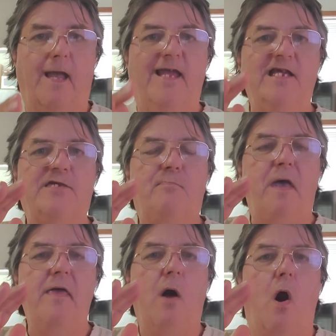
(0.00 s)
He
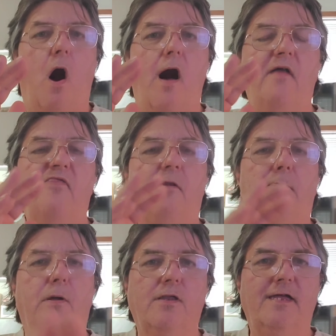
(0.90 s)
spit on the
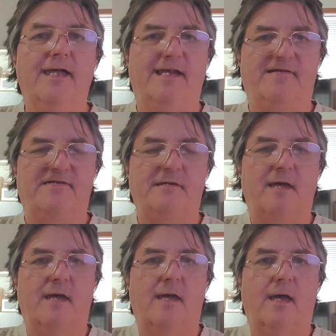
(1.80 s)
police
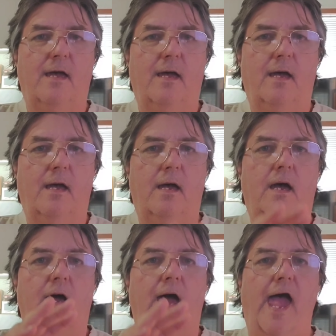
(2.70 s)

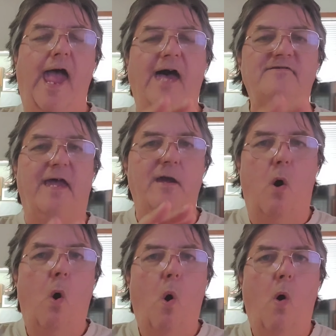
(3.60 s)
as a
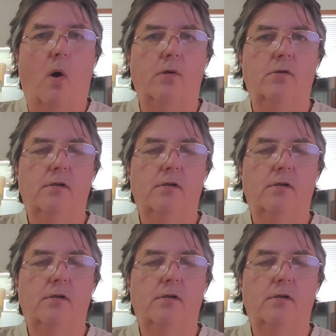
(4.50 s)
whole.